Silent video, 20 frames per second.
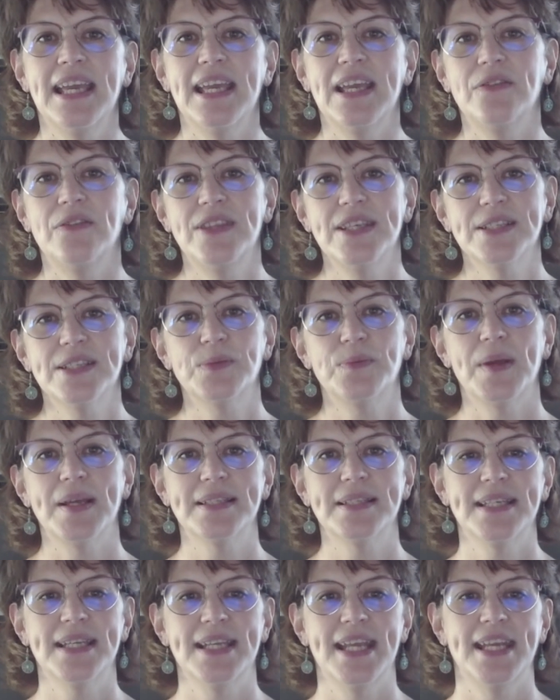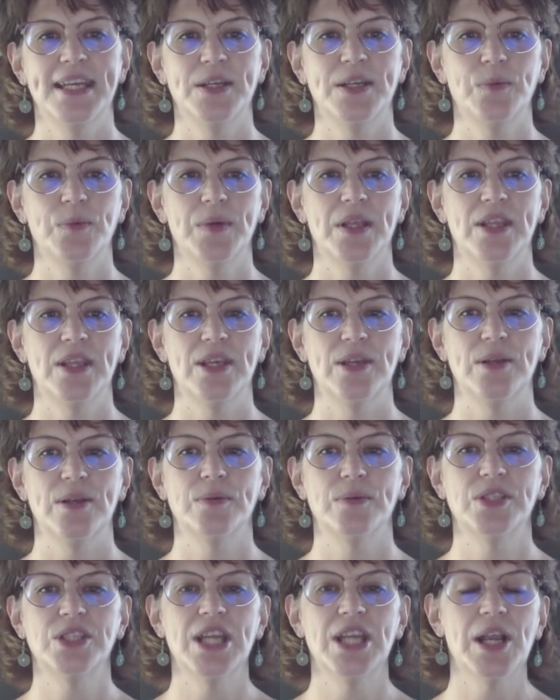If this resonated with
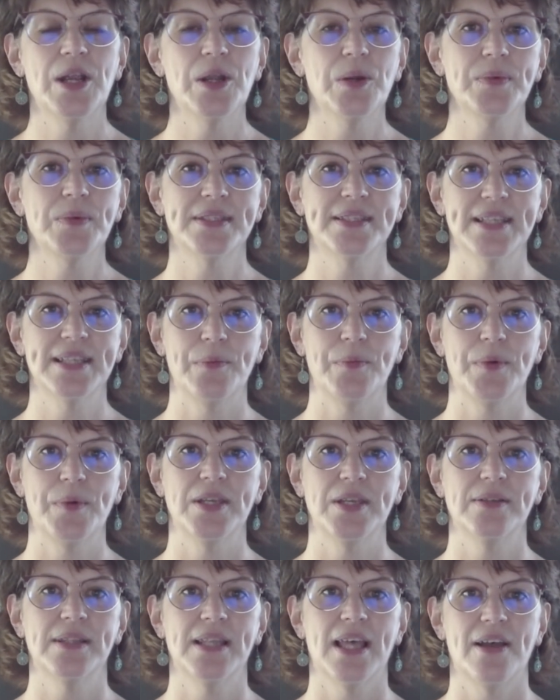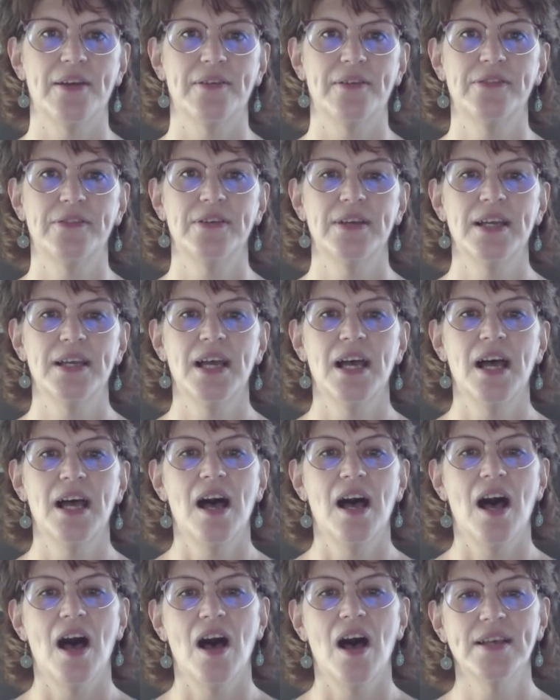you, share it with someone you love.
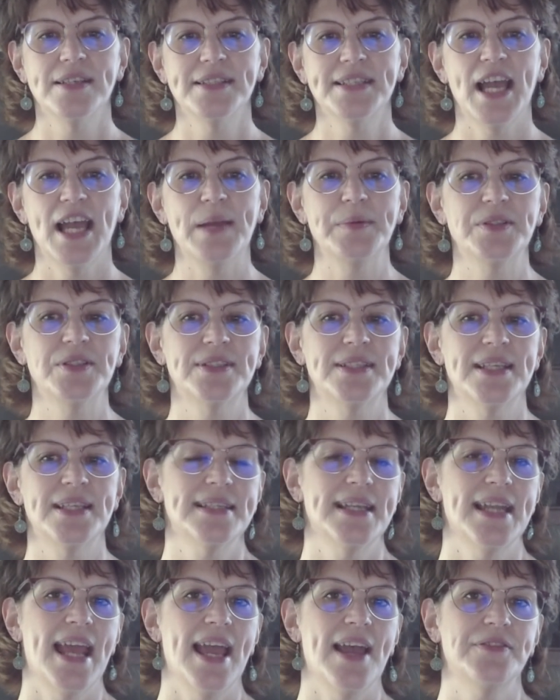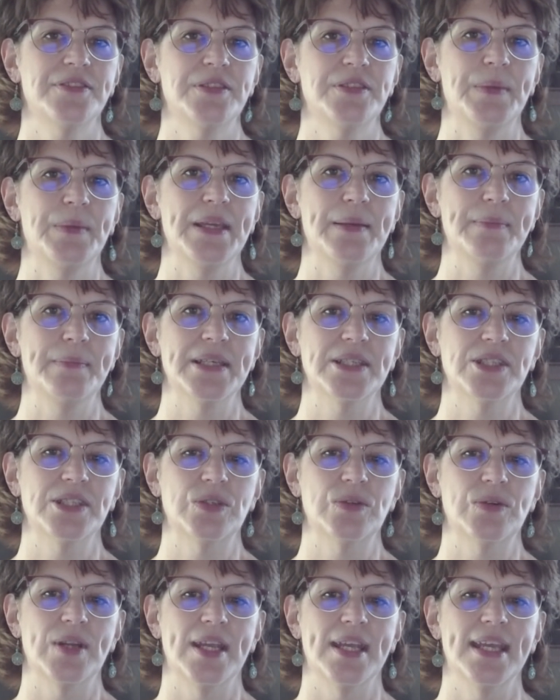Alzheimer's doesn't have to be a
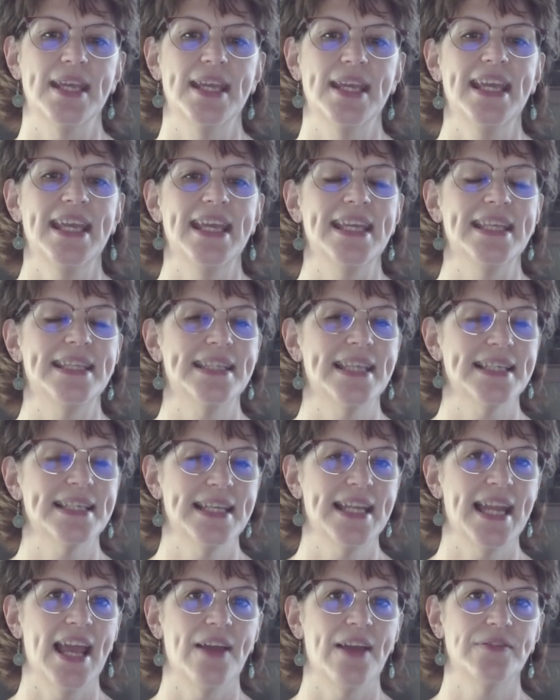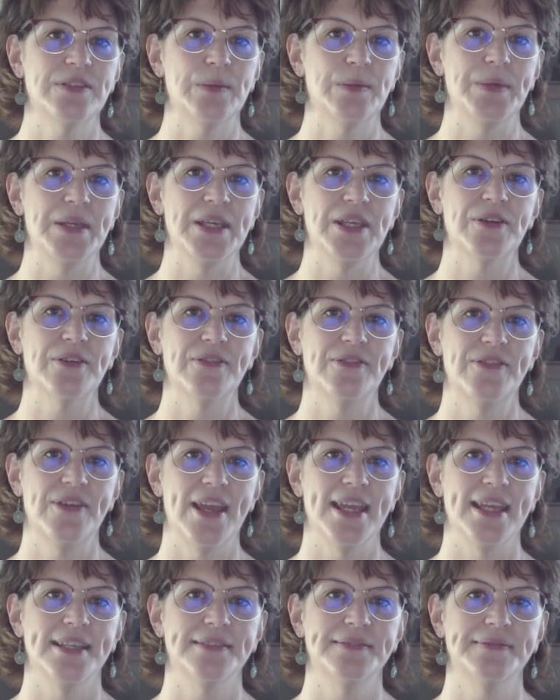mystery, it doesn't have to be your
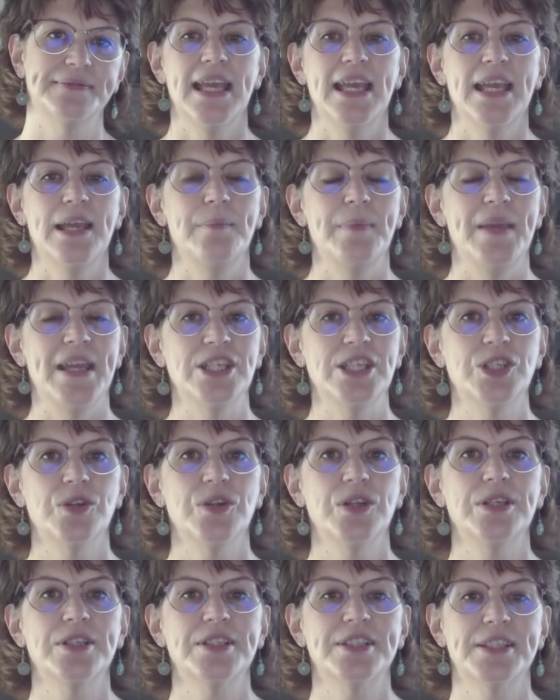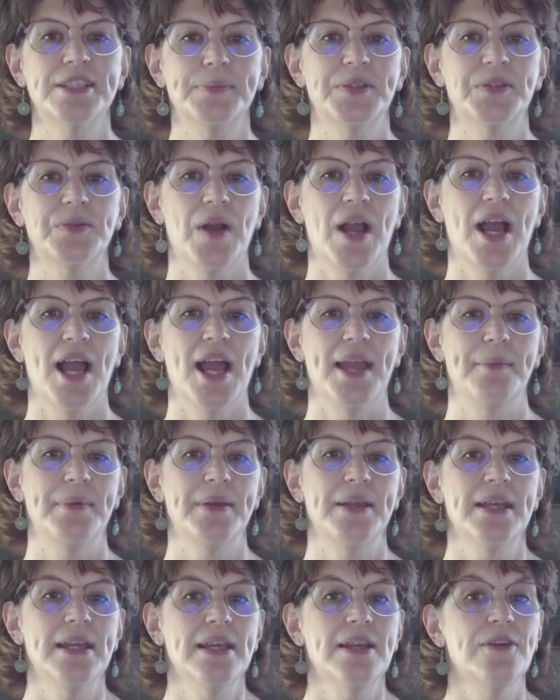fate. Make sure you
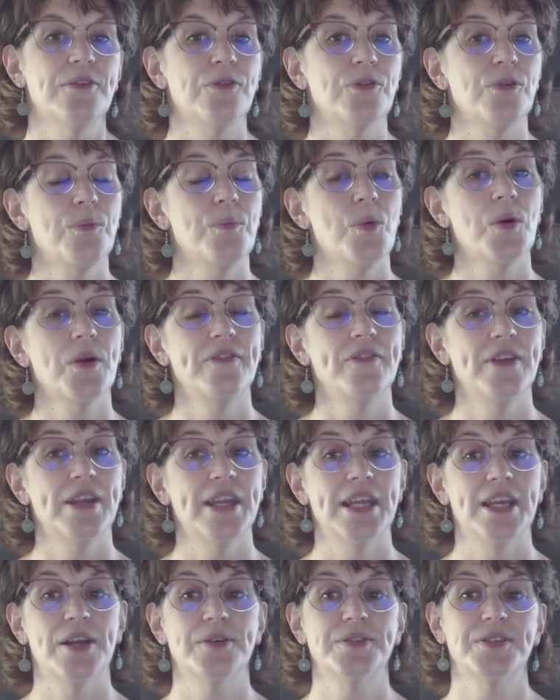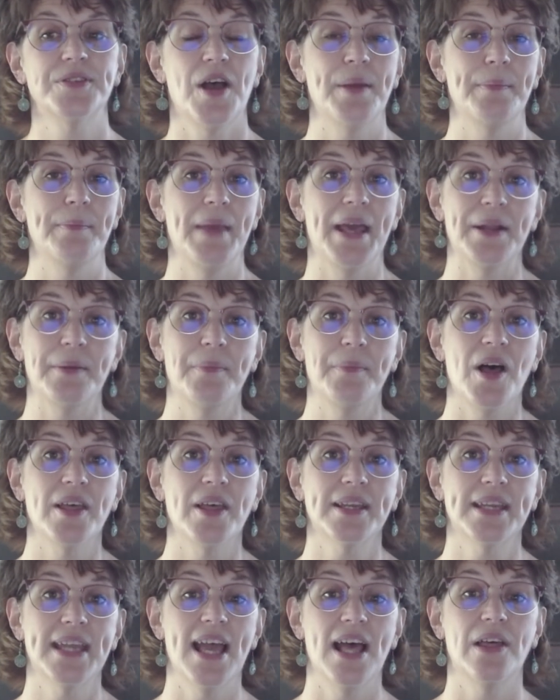subscribe for more videos on
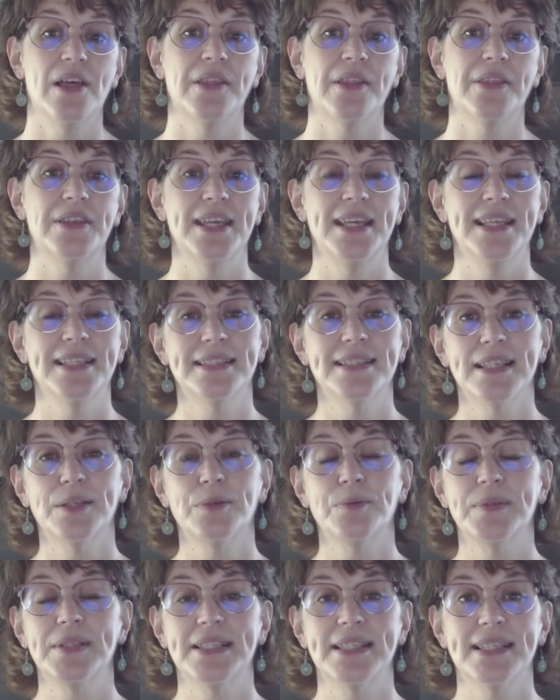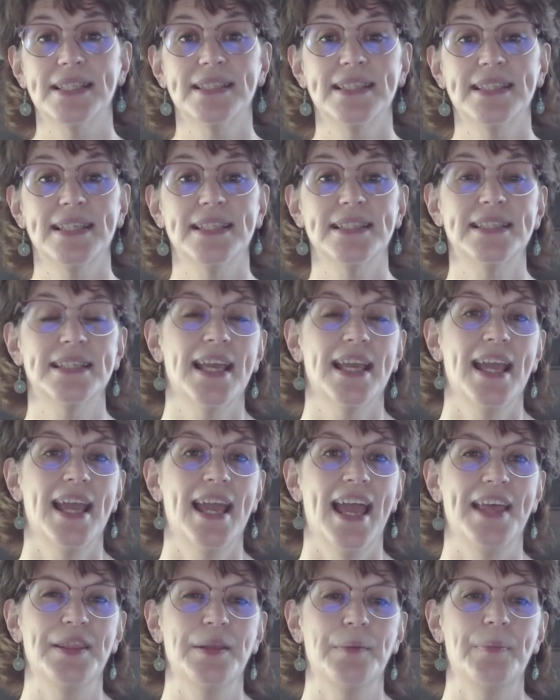metabolic health, insulin resistance,
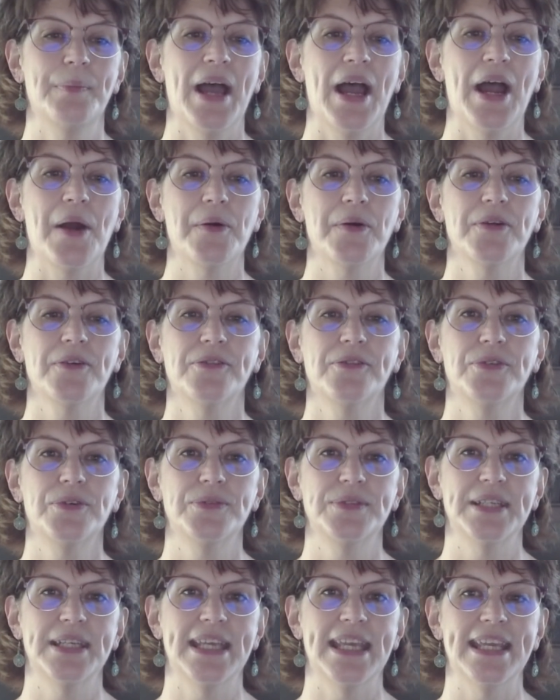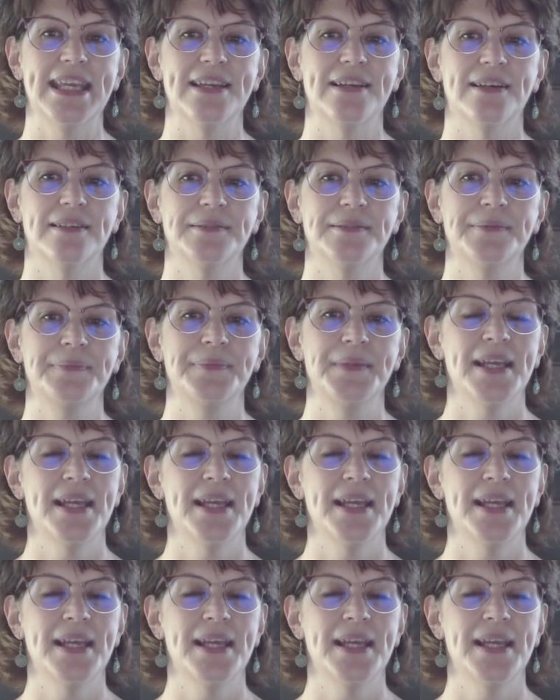and the power of food to heal.